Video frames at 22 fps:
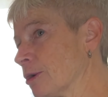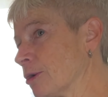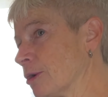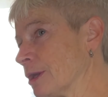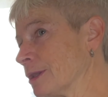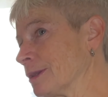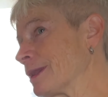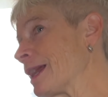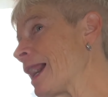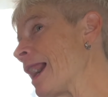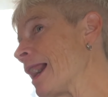
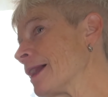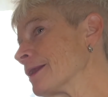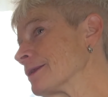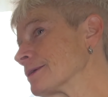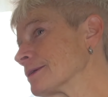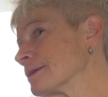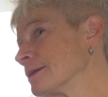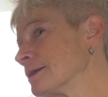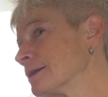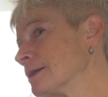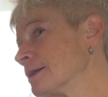on that.
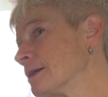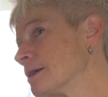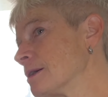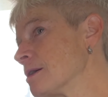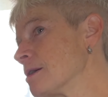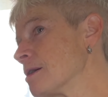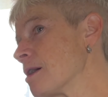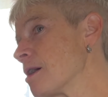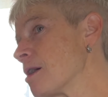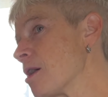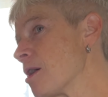
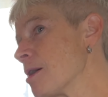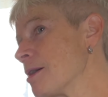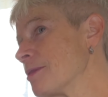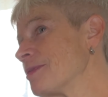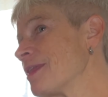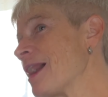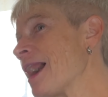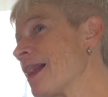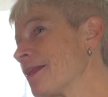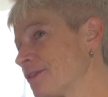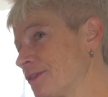
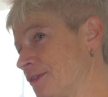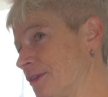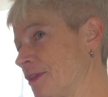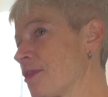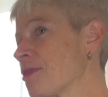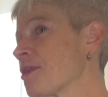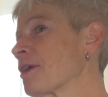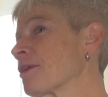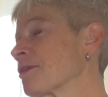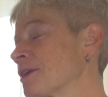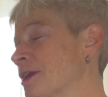That's the
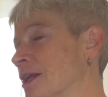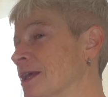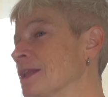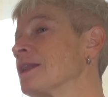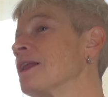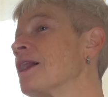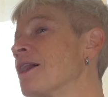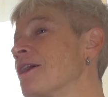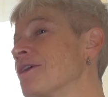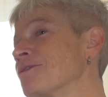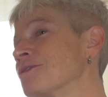thing that I
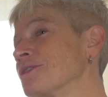love,